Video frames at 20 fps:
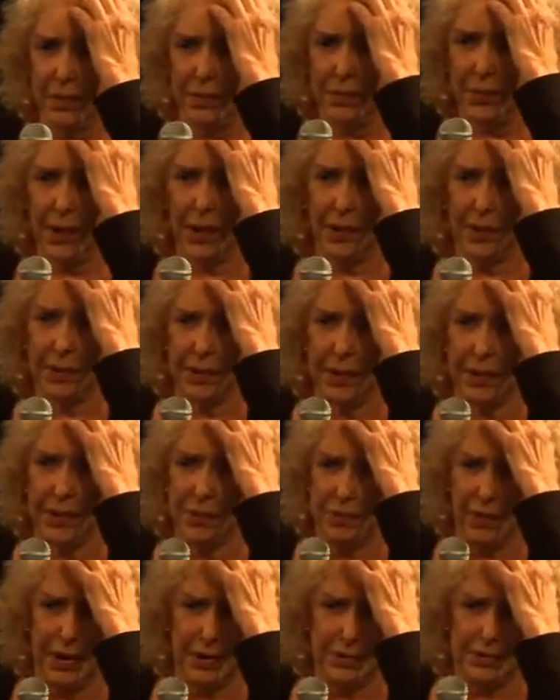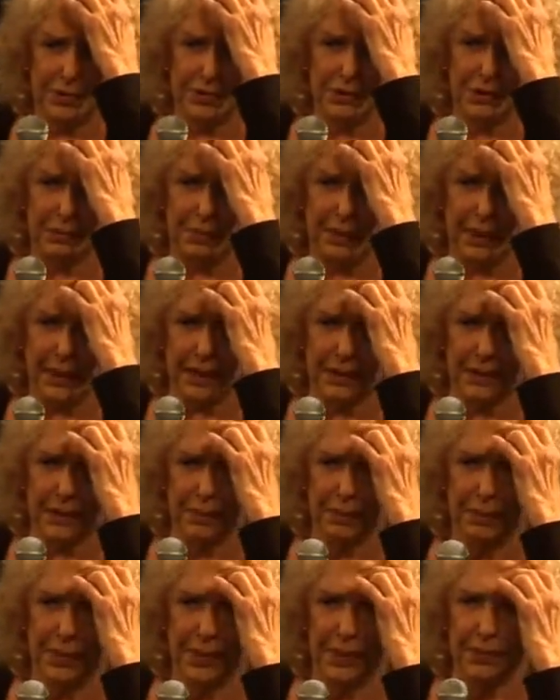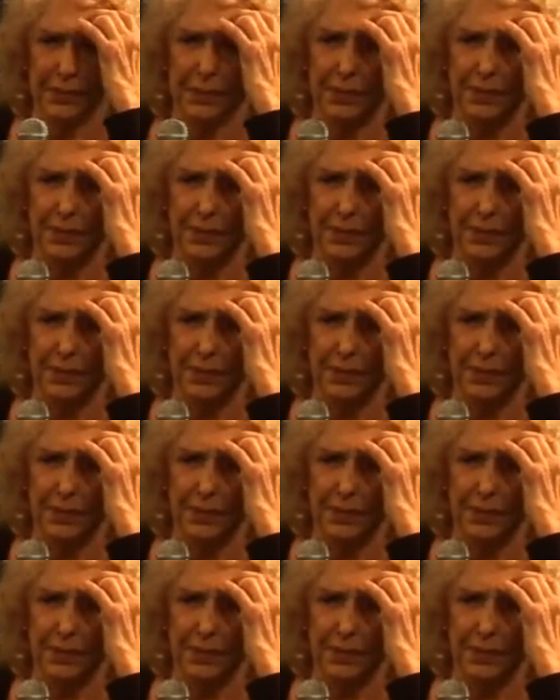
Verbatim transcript: Probably in retrospect, but